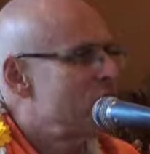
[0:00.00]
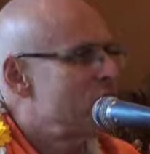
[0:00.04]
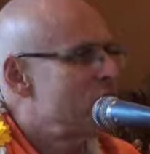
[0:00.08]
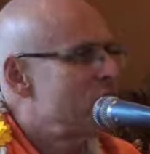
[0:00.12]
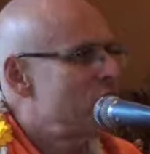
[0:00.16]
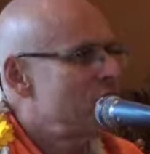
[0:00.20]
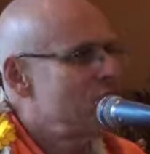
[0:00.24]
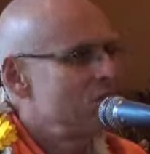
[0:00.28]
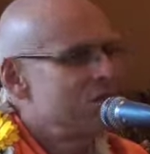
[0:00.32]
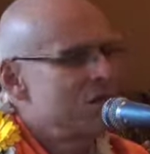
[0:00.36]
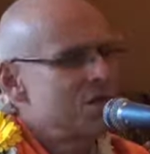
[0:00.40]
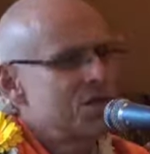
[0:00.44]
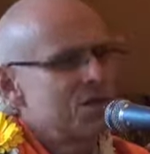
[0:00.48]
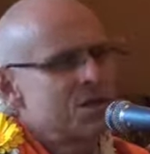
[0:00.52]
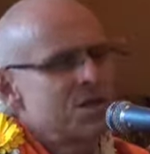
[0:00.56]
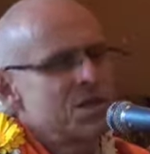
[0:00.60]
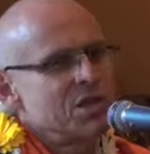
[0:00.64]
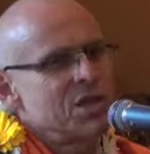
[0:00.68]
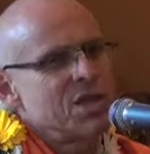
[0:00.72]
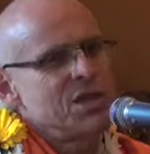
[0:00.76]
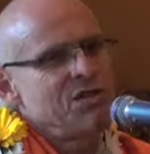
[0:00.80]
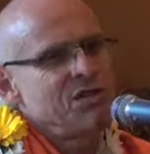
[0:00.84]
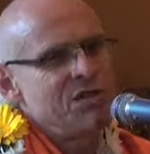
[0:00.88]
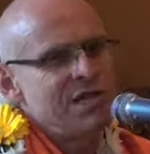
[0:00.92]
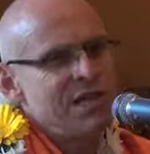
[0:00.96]
you go? They said,
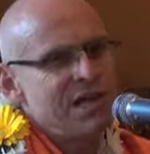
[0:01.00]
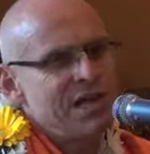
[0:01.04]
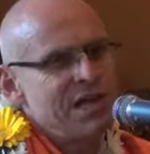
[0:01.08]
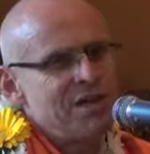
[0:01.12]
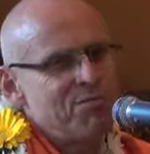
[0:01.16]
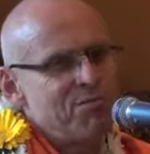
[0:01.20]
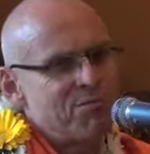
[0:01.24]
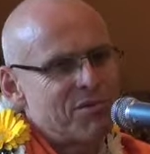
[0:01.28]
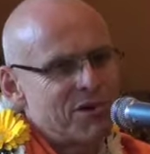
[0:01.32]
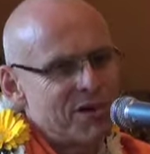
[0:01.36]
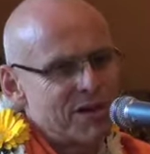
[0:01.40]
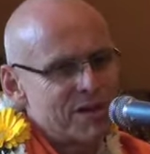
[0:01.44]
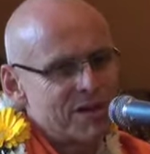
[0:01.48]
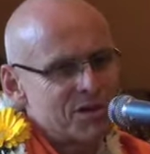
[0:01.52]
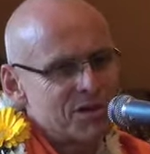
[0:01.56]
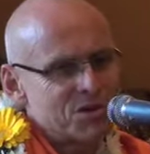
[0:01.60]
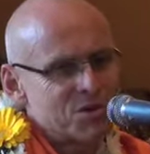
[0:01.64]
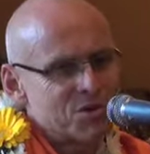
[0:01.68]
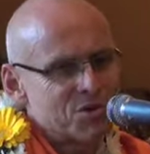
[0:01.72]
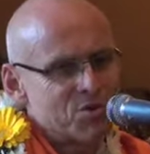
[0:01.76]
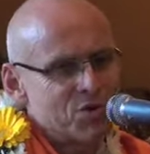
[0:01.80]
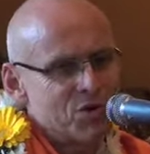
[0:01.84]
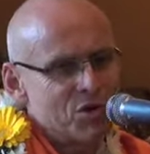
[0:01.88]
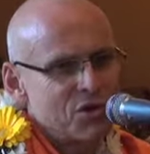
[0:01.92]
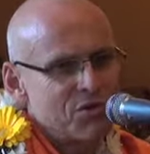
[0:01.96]
oh, the land
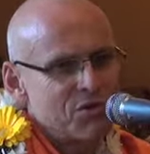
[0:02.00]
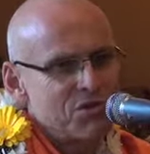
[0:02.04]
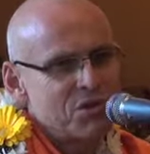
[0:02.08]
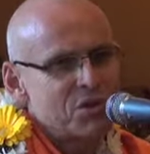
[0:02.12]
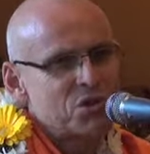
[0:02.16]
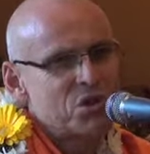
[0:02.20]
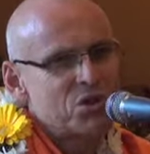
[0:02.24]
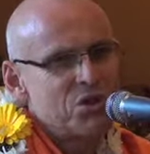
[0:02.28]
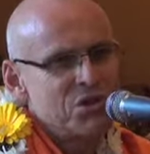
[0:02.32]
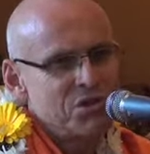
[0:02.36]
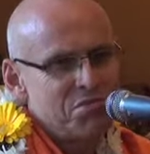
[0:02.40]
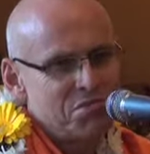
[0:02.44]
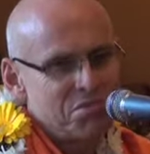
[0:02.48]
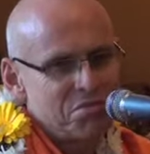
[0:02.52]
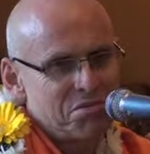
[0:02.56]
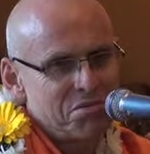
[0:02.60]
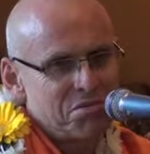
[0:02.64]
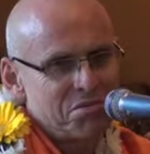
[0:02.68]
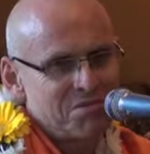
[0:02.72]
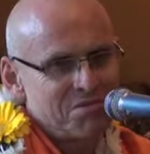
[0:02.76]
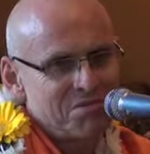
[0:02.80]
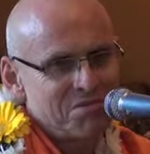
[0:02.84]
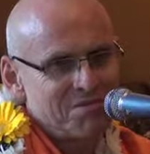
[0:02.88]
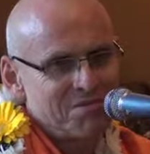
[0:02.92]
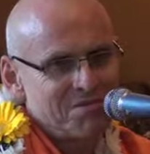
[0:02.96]
prices were, were cheap.
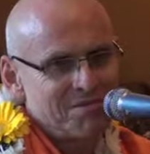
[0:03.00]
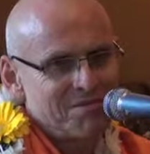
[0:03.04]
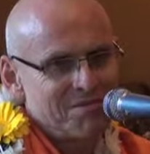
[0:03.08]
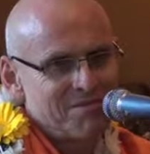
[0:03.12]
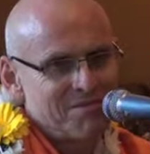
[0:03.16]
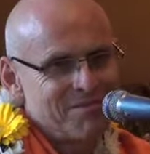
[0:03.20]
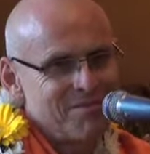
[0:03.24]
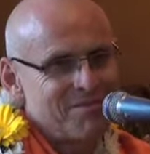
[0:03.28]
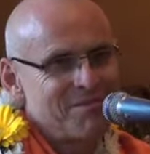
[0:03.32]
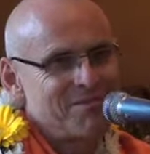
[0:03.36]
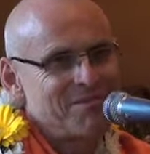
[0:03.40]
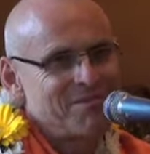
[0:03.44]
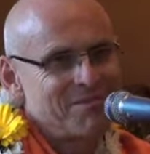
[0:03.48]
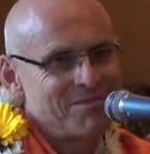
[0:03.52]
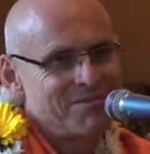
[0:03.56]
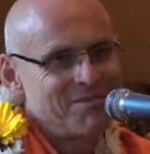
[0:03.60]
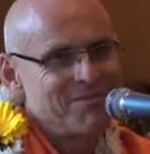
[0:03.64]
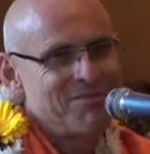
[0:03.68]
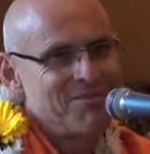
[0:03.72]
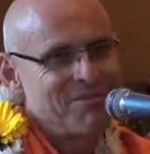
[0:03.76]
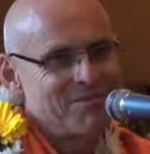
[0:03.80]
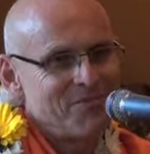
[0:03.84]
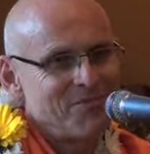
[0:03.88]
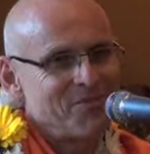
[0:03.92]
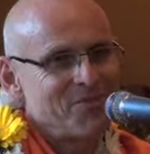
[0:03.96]
Mm
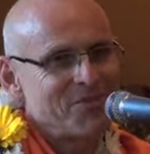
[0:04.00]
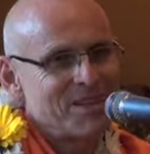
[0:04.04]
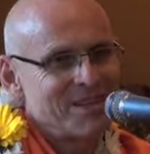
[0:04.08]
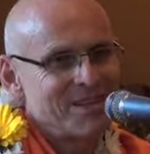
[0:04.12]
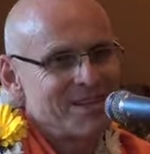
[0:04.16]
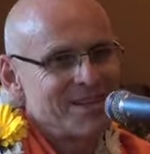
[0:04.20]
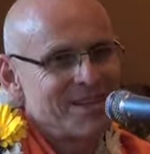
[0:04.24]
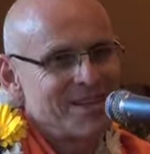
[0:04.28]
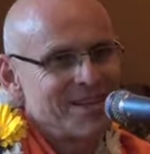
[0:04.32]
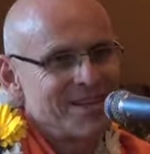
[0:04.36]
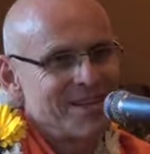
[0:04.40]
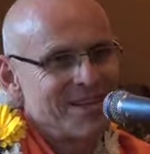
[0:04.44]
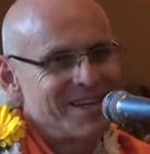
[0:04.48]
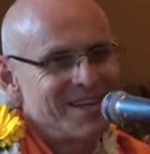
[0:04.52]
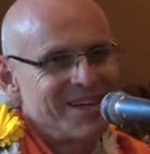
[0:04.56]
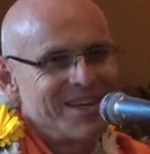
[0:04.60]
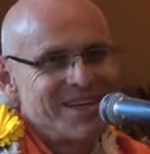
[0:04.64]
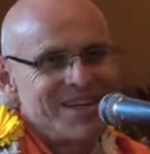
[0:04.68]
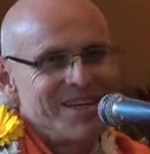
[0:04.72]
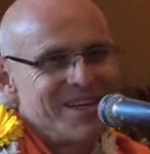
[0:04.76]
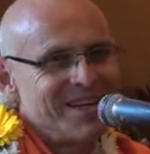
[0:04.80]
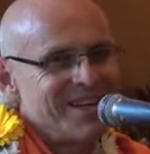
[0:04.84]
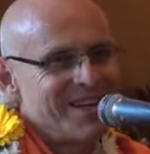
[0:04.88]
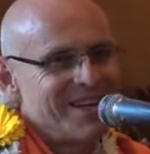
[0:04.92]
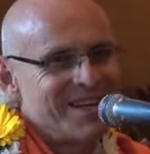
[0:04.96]
-hmm. Yeah.
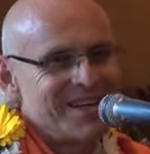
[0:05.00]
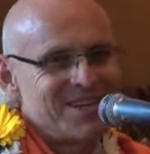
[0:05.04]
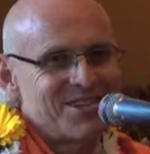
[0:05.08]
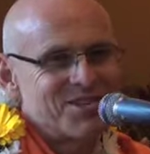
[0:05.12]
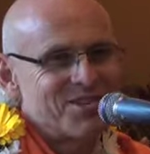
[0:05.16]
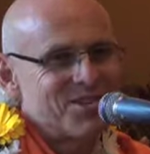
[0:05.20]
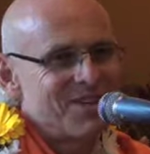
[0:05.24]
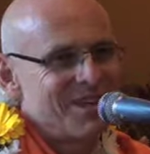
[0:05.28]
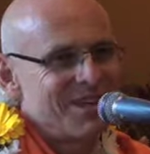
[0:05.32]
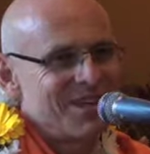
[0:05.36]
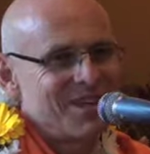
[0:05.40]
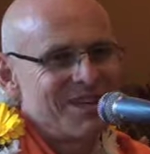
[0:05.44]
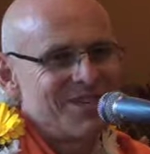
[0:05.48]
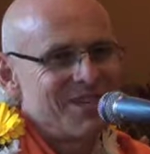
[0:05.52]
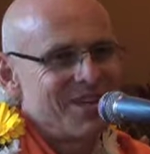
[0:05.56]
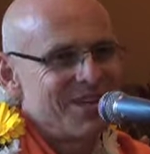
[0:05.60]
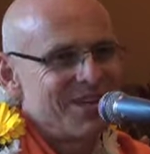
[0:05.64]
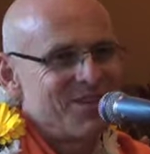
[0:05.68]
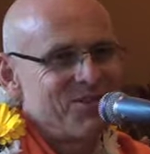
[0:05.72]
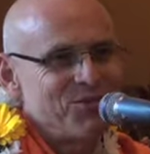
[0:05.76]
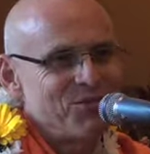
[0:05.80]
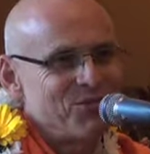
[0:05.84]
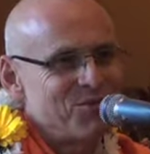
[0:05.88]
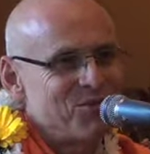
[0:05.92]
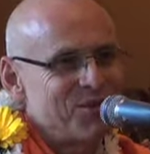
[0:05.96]
That's, I,
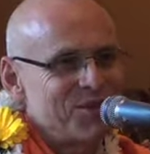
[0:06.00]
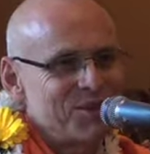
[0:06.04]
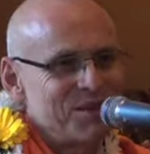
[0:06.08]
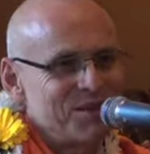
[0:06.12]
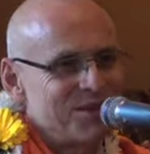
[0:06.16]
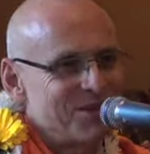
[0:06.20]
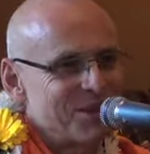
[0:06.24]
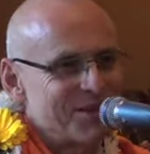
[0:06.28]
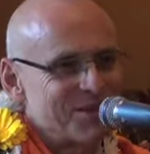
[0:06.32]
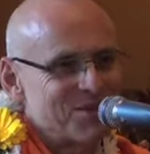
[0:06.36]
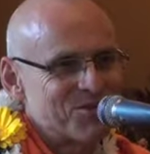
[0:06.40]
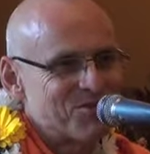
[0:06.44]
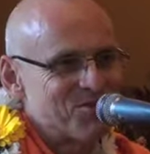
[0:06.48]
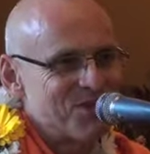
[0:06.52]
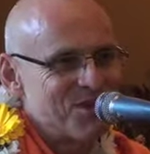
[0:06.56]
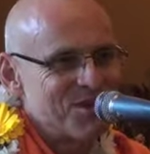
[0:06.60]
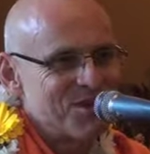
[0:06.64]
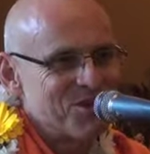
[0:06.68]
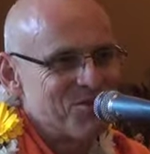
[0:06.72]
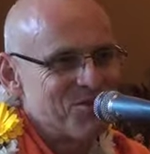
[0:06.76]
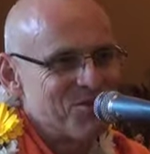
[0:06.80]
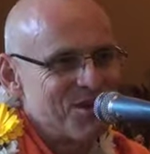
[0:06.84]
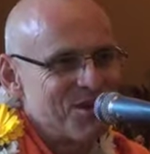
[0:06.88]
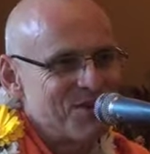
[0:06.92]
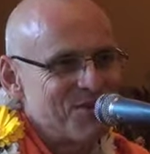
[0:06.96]
I don't think that's why
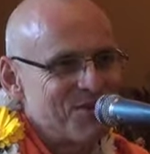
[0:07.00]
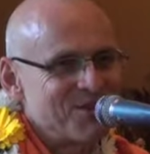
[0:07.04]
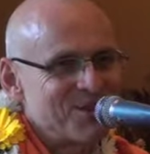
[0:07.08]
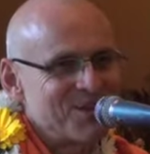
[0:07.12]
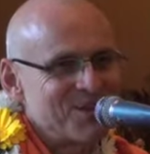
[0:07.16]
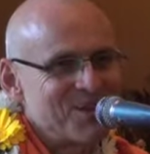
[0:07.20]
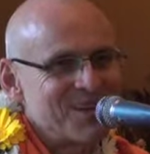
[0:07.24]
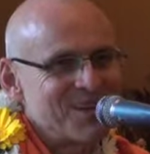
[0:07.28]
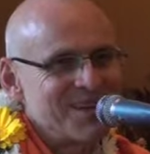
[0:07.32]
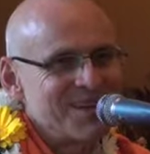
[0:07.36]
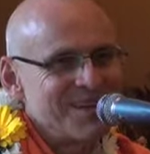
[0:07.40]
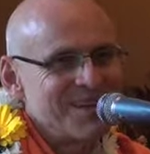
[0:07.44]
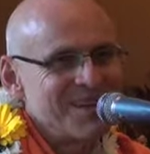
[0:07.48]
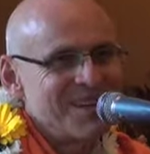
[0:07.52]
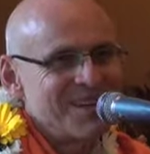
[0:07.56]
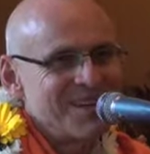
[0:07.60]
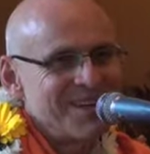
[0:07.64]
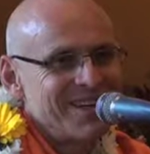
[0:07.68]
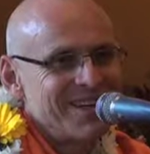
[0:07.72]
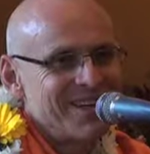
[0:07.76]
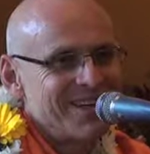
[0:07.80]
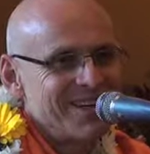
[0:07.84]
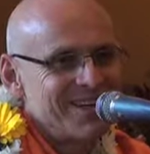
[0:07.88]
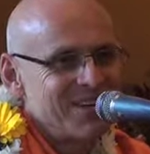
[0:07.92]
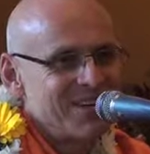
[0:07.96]
you went there.
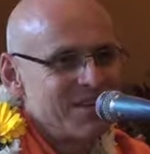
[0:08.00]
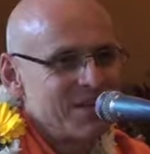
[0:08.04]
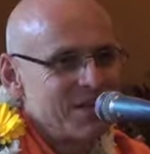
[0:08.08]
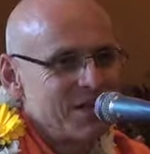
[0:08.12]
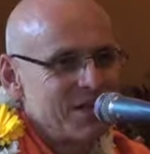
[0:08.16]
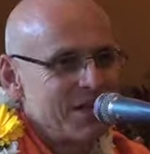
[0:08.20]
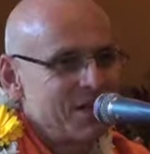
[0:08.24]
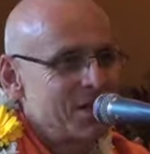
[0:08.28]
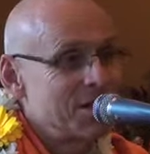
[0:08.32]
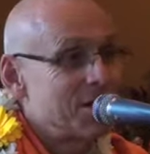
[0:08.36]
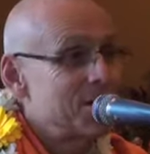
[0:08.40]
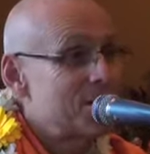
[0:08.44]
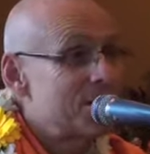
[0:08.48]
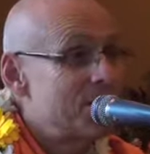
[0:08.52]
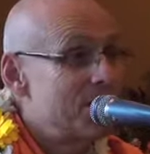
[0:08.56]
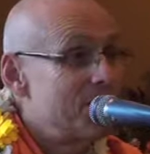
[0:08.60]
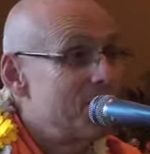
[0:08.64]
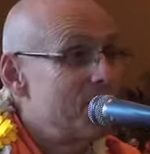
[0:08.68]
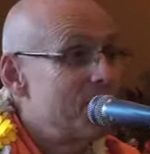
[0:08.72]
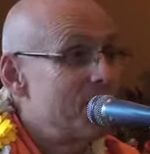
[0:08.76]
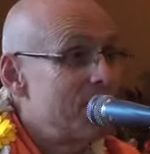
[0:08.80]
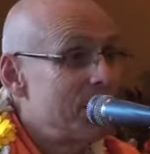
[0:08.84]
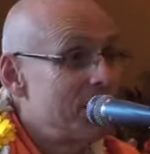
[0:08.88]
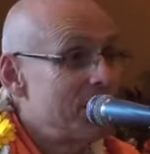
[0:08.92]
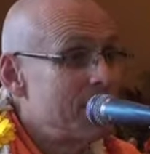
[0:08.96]
I think
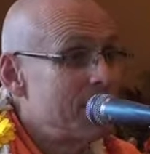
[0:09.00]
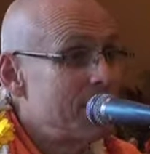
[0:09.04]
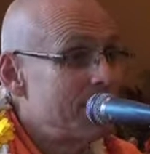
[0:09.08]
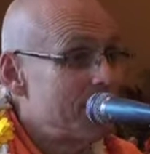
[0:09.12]
simply